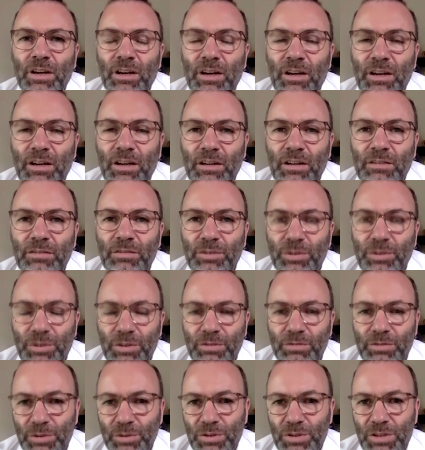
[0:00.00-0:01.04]
for the
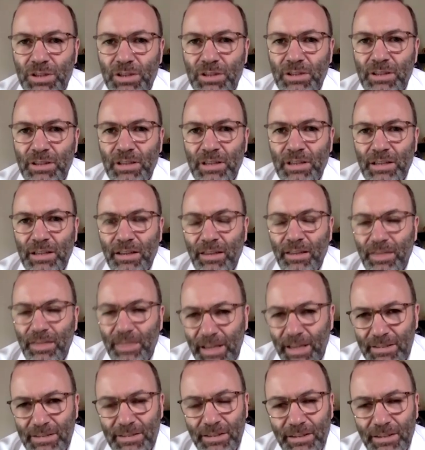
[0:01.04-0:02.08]
future.
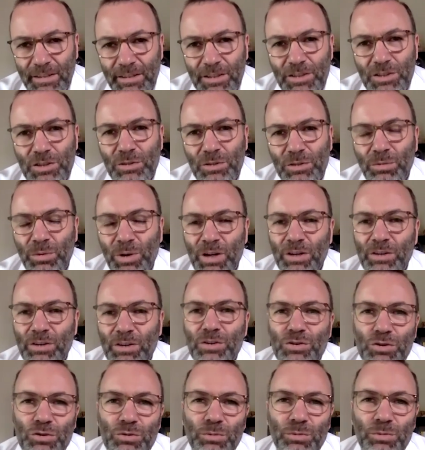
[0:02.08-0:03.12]
That is an issue where
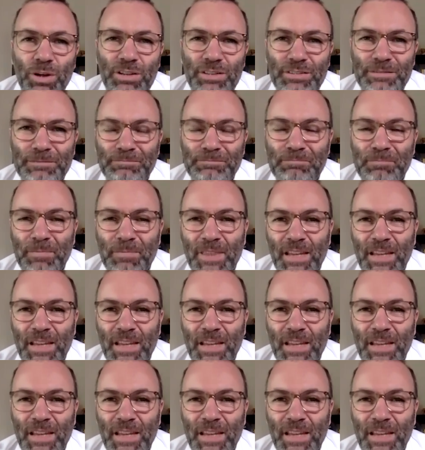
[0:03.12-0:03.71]
Schuman